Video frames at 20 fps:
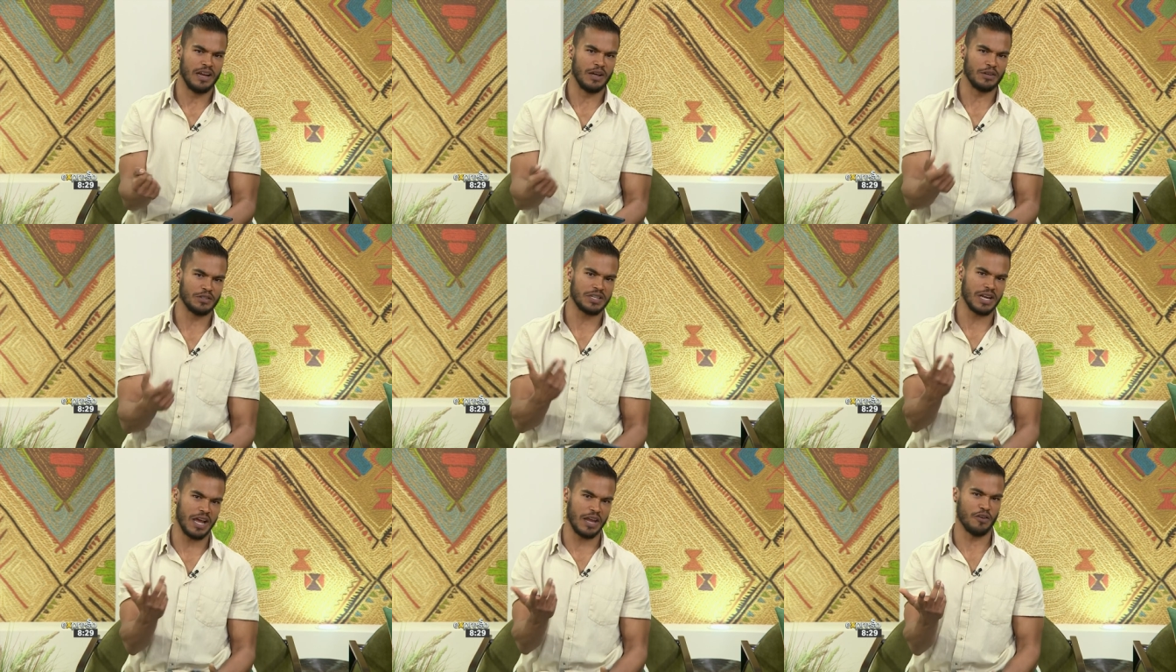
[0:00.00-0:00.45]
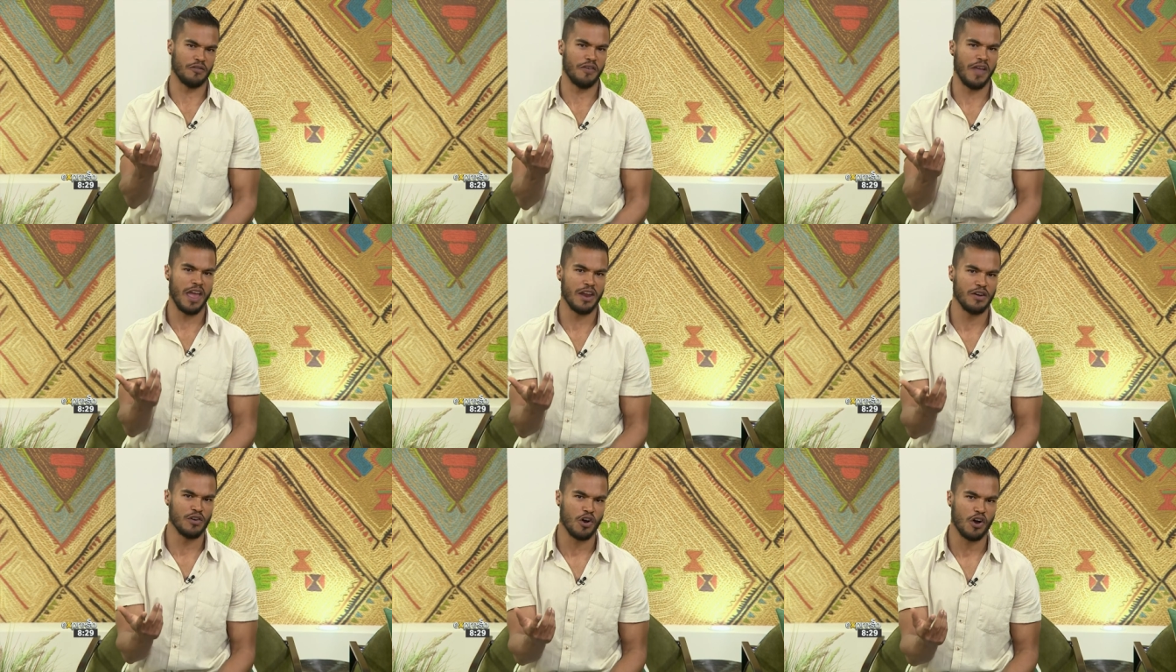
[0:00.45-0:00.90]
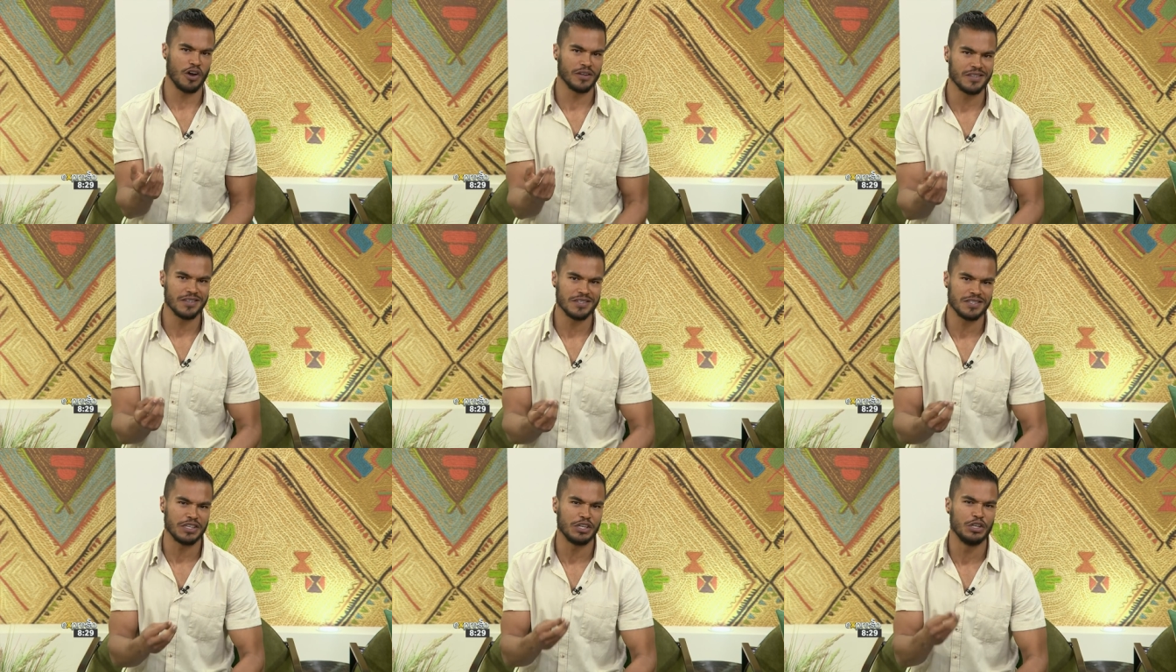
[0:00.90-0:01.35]
Now, sleight of hand
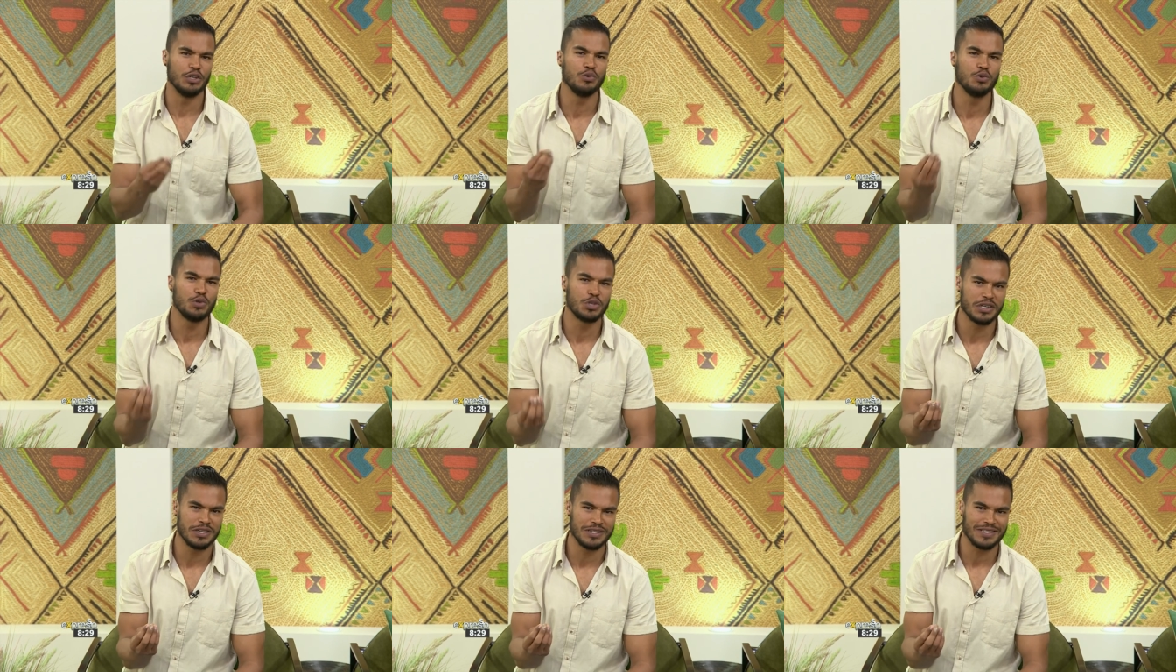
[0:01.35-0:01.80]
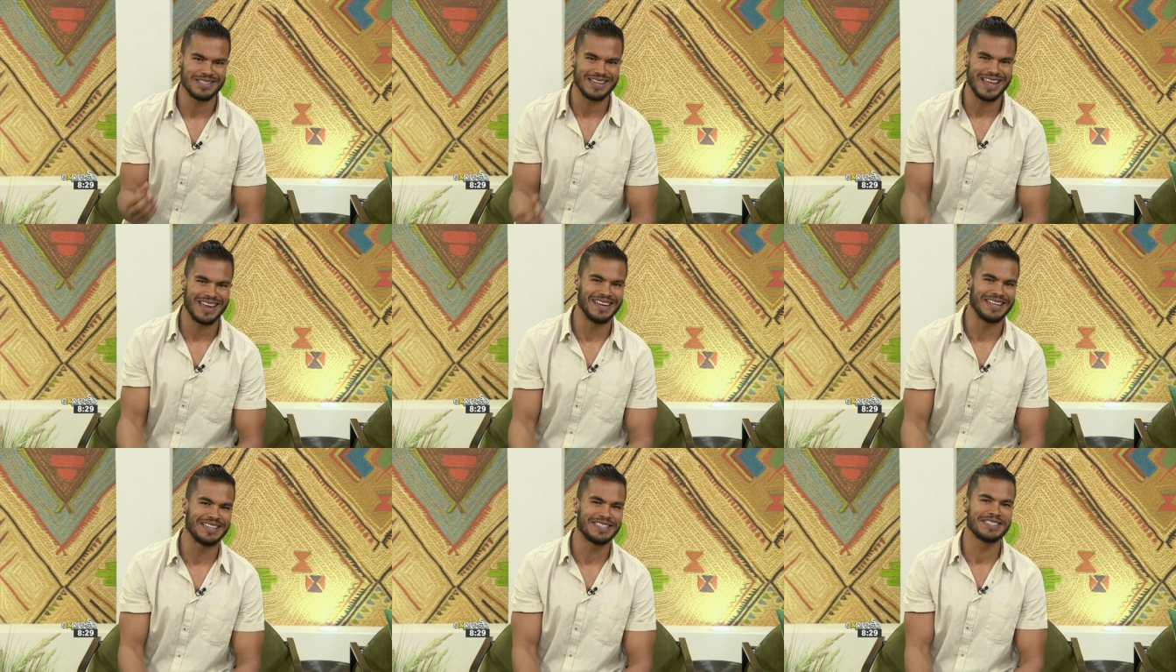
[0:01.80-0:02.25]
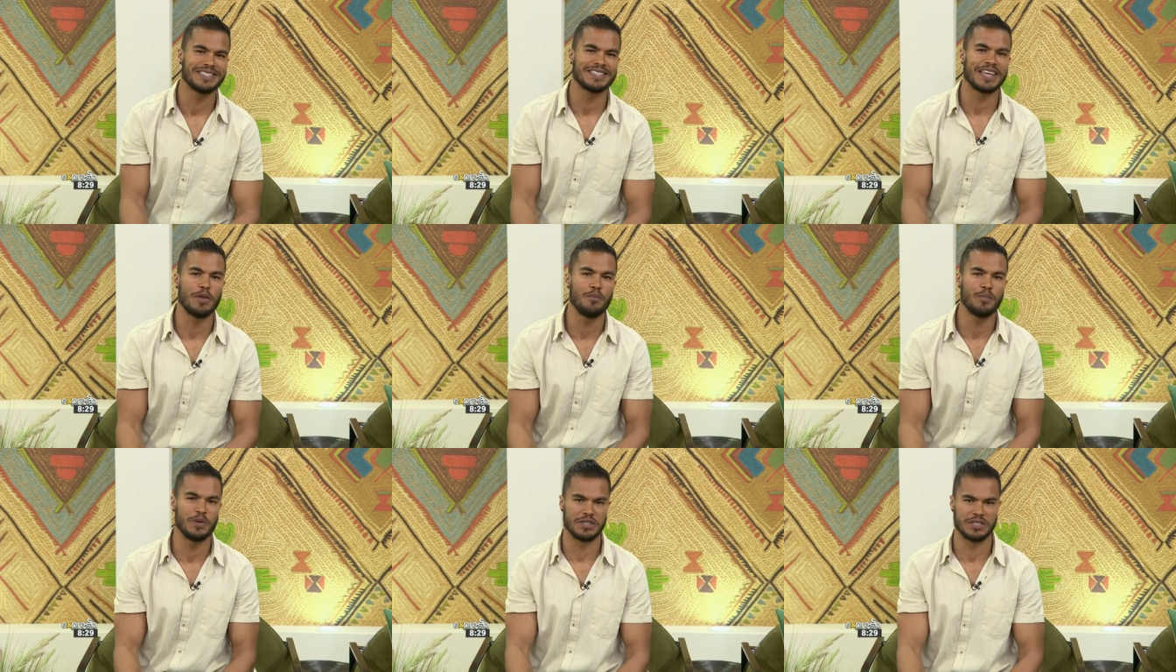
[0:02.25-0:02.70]
artists, illusionists, and
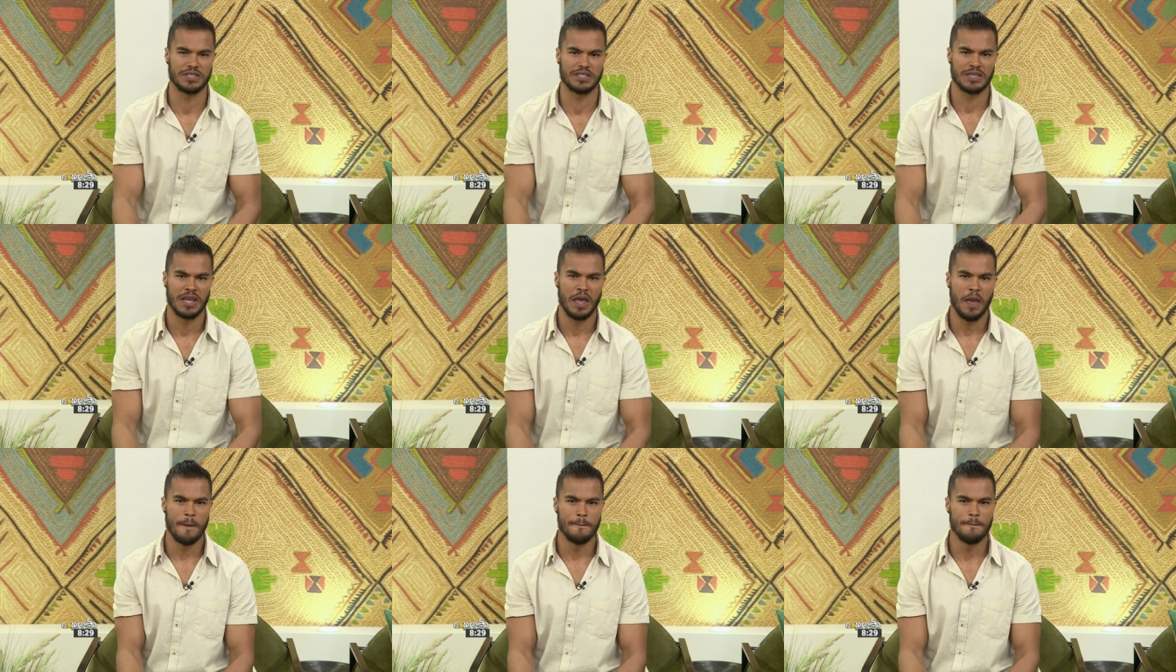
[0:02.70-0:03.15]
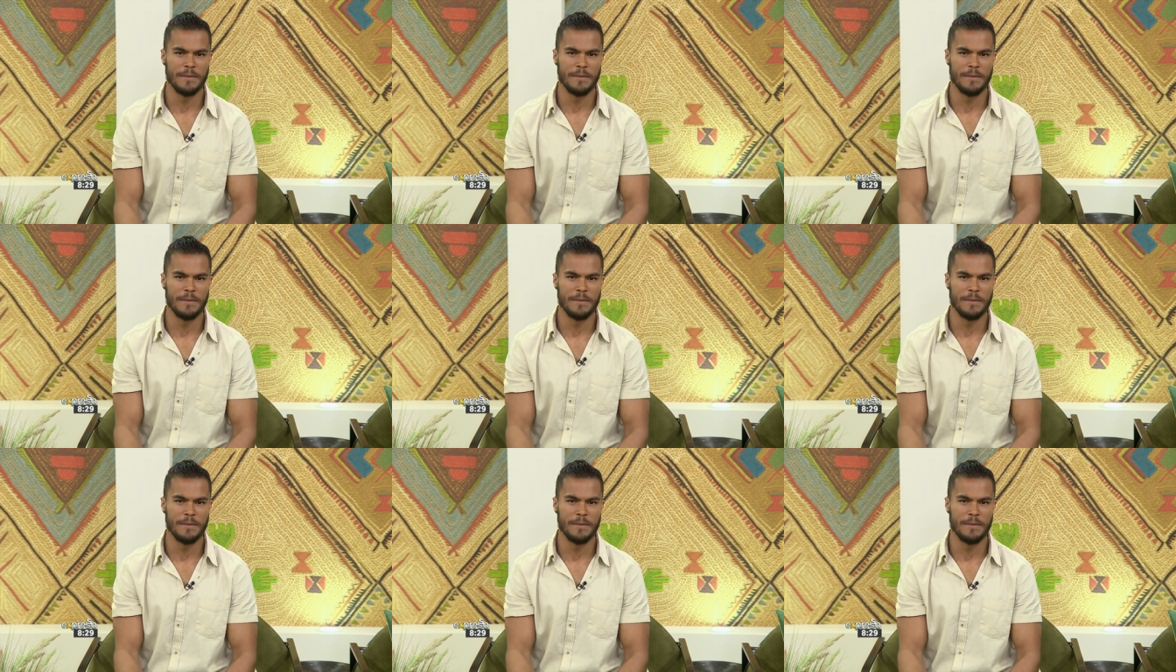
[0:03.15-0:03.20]
escapists